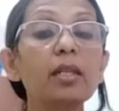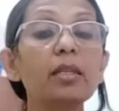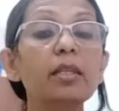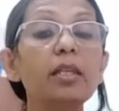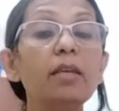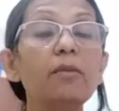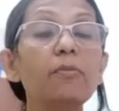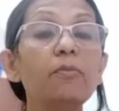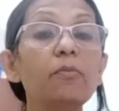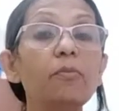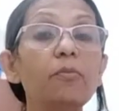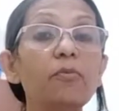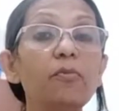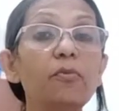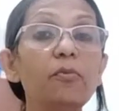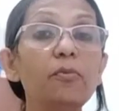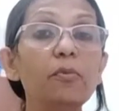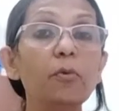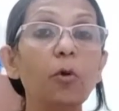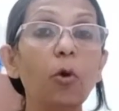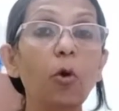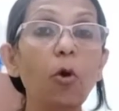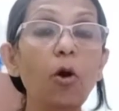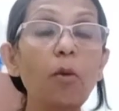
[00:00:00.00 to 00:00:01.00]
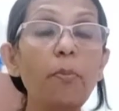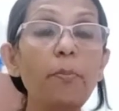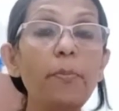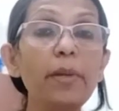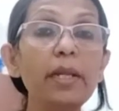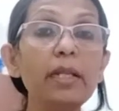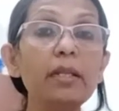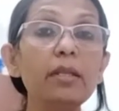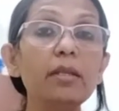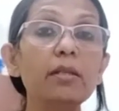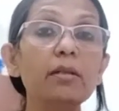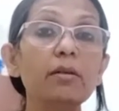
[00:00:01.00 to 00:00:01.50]
they
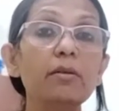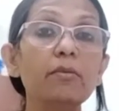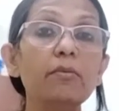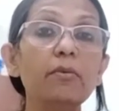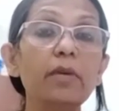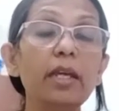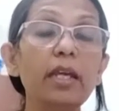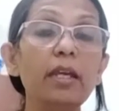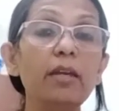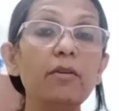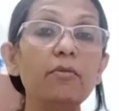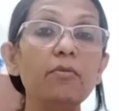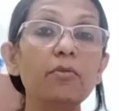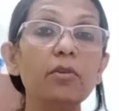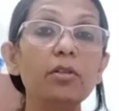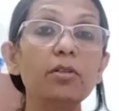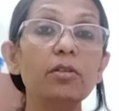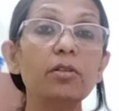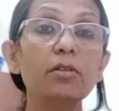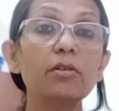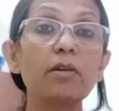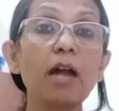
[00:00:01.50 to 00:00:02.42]
opened the way for the